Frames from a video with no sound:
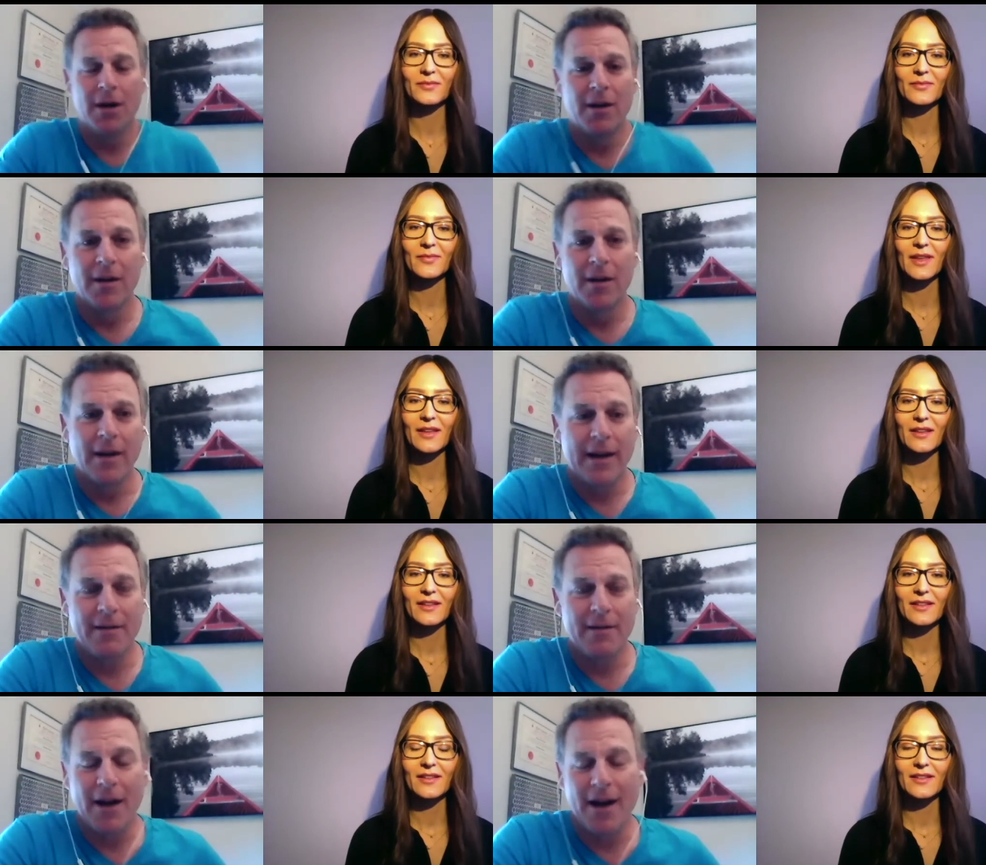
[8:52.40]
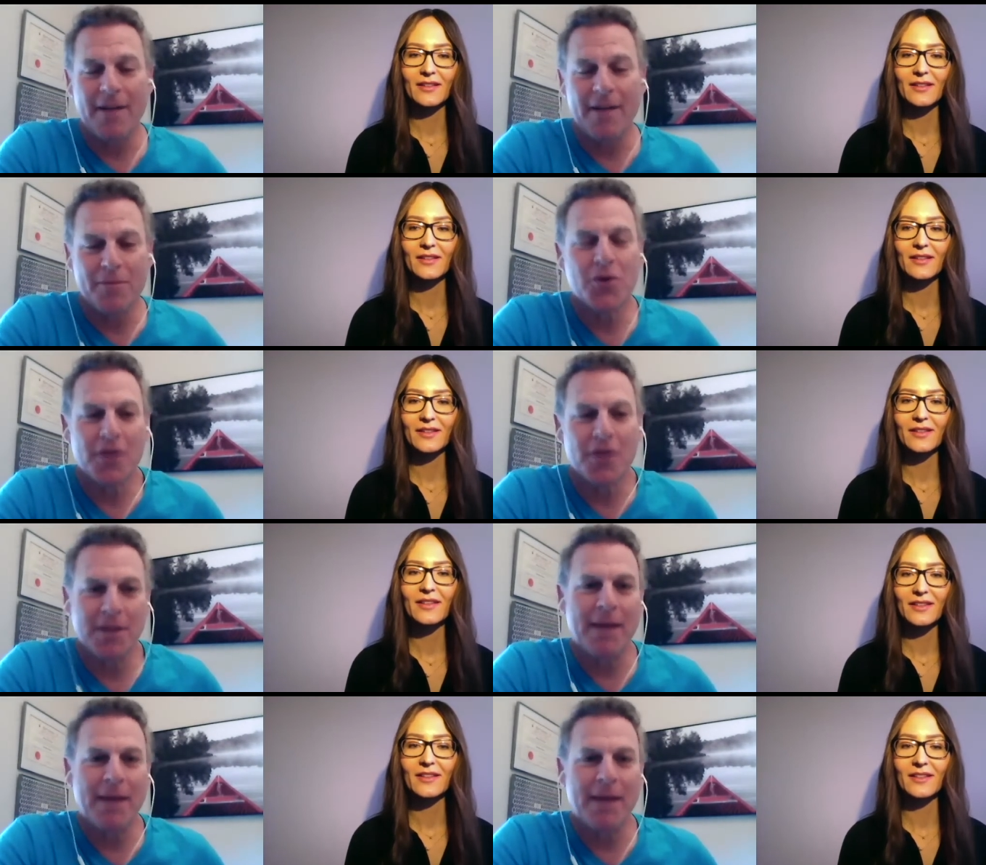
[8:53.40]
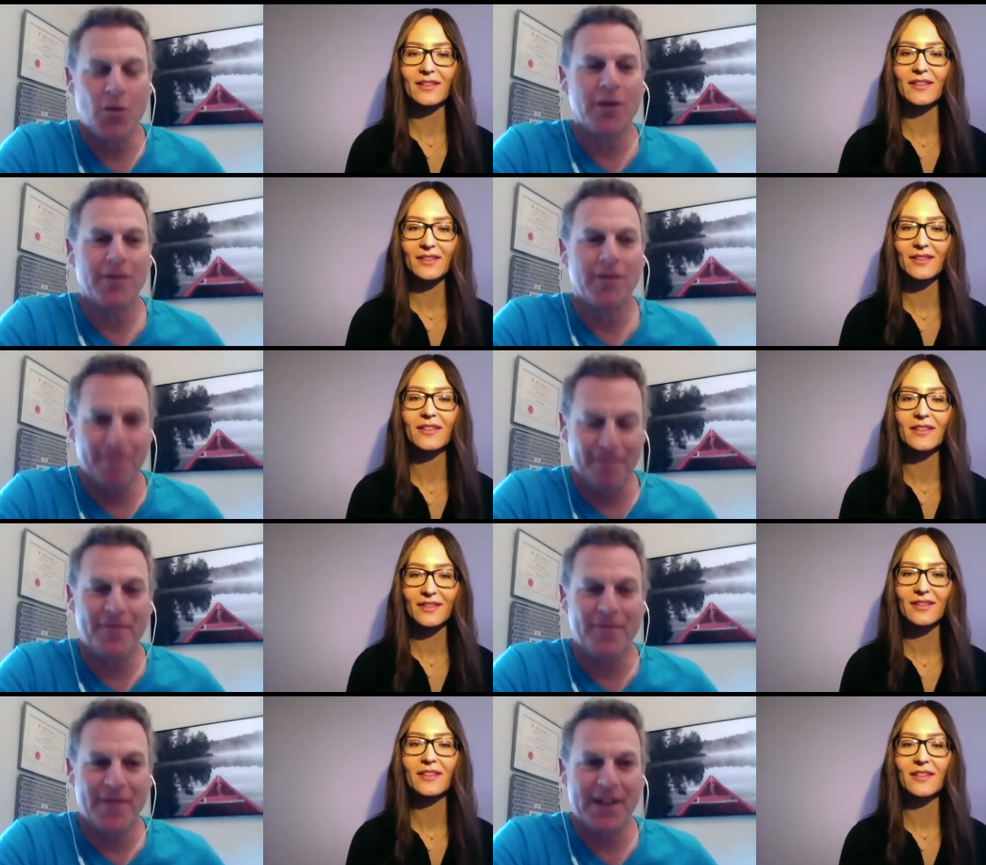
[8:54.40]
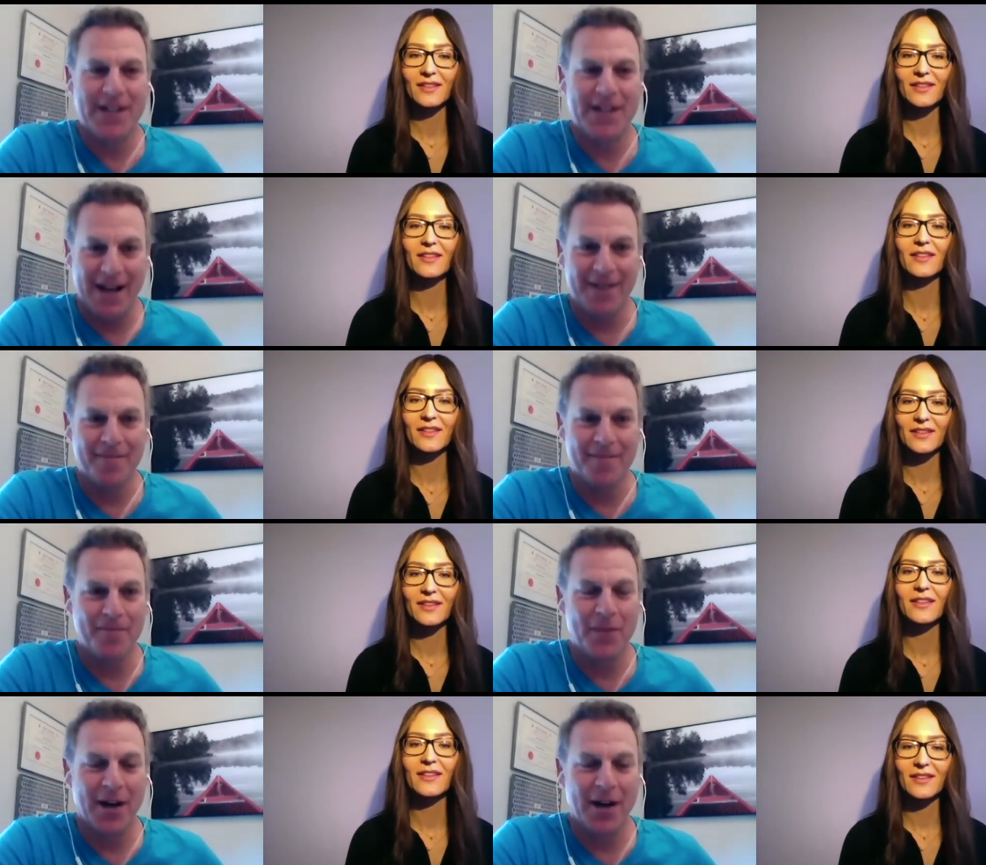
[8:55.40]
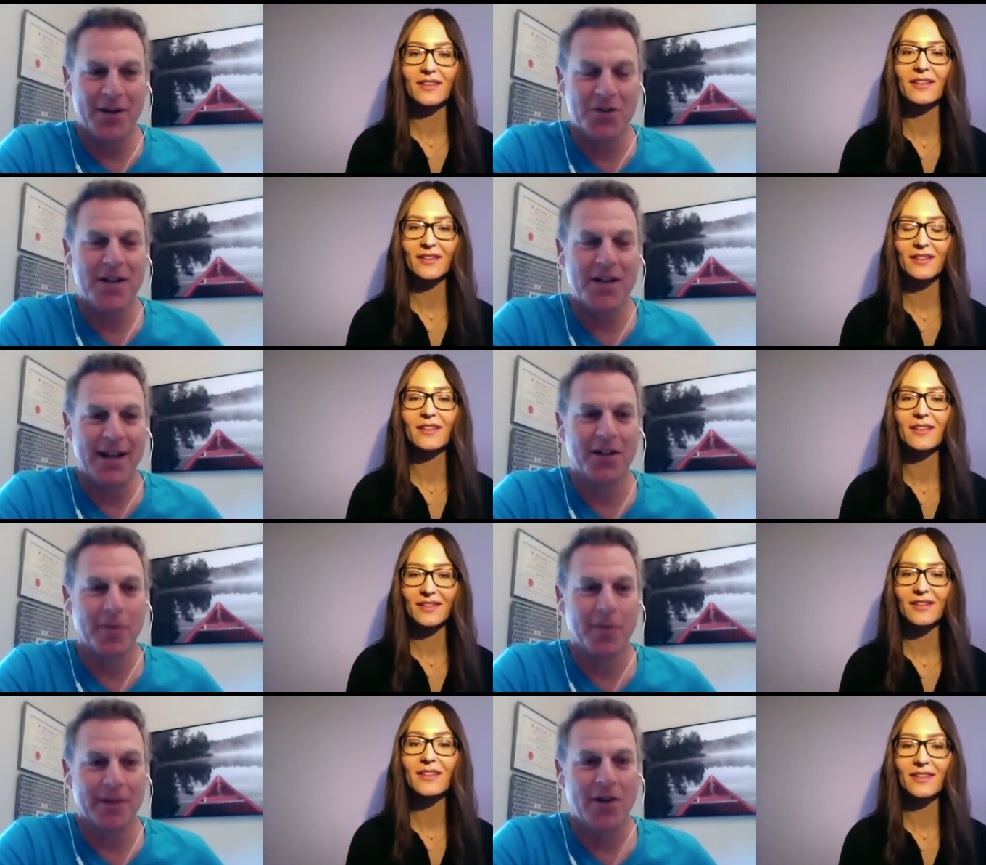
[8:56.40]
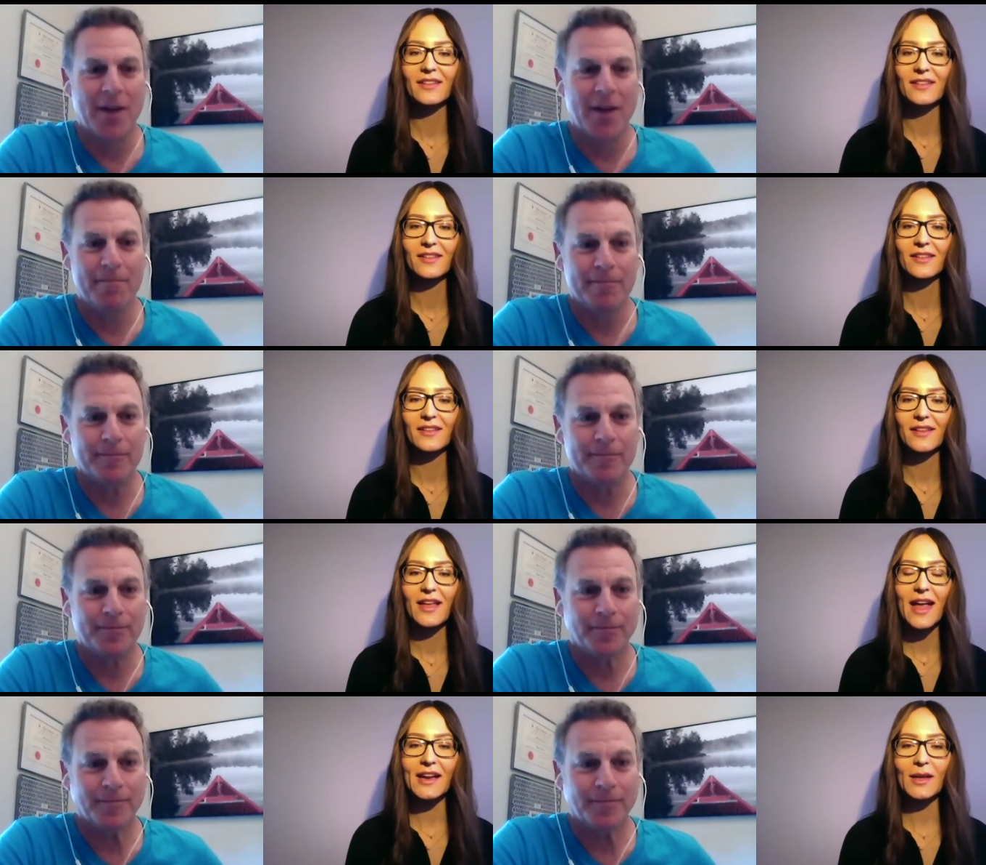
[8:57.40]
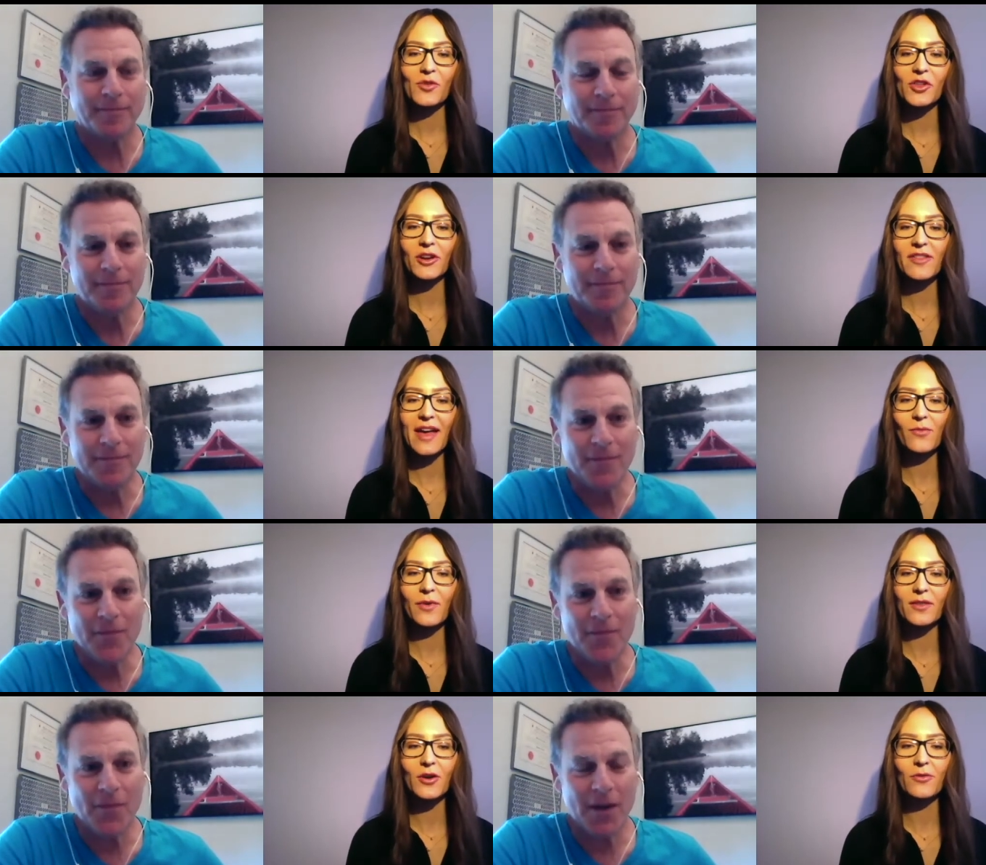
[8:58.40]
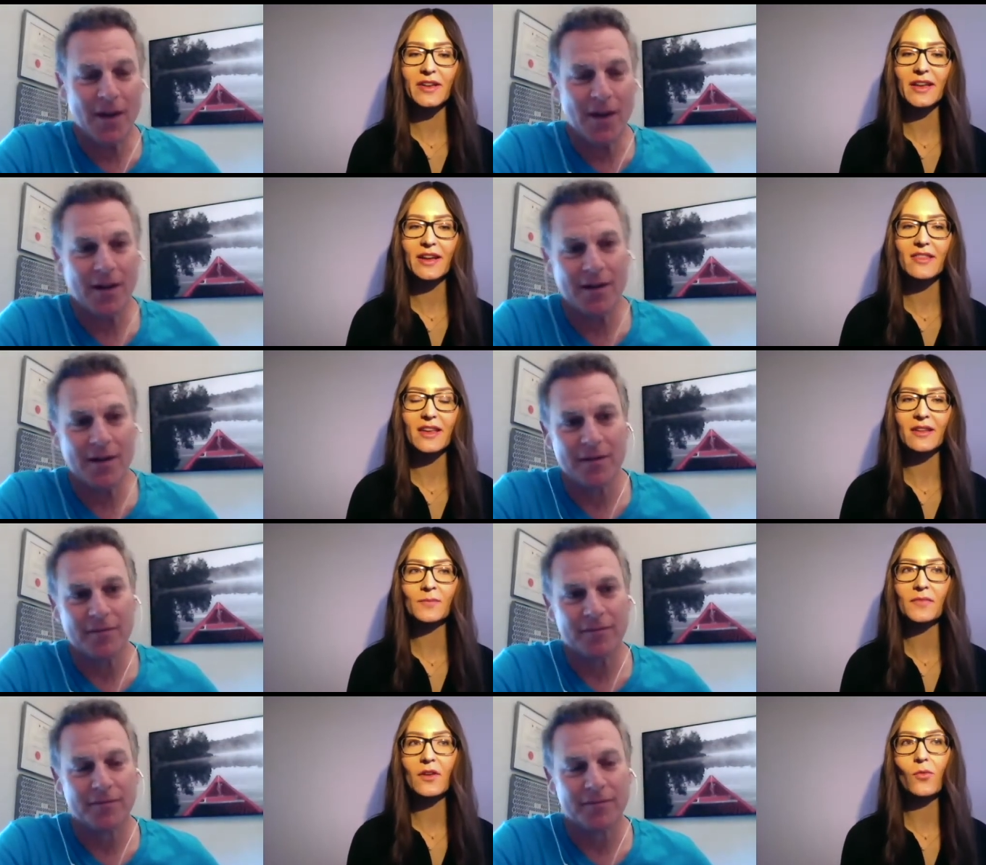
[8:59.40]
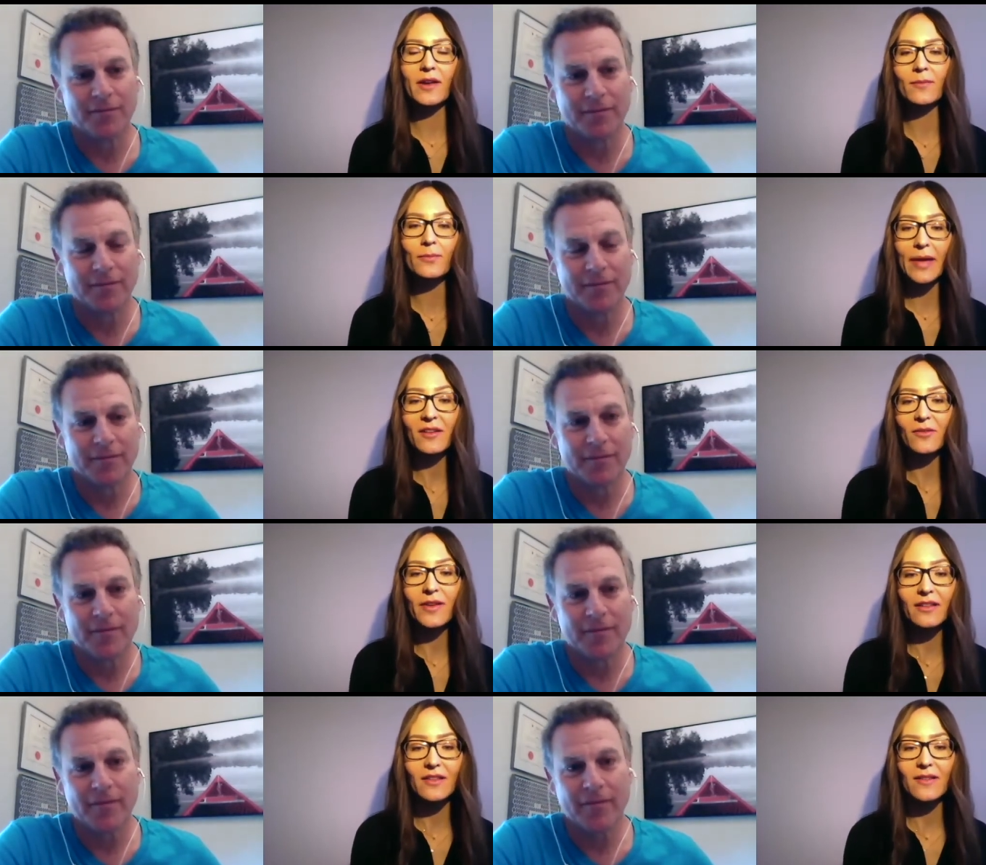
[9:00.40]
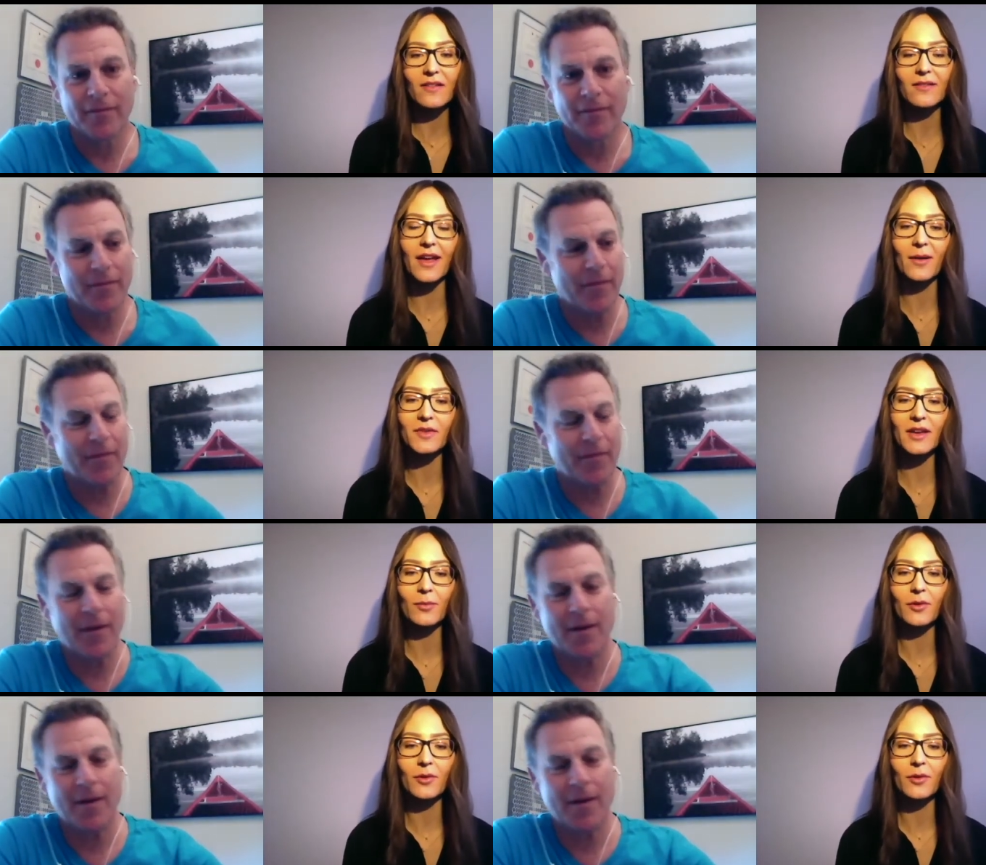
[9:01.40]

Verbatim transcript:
Speaker 1: and and I'm sure that the banks will fix that. Uh, just taking a little bit of time.
Speaker 2: And I'm sure that with COVID 19, one benefit to this um, terrible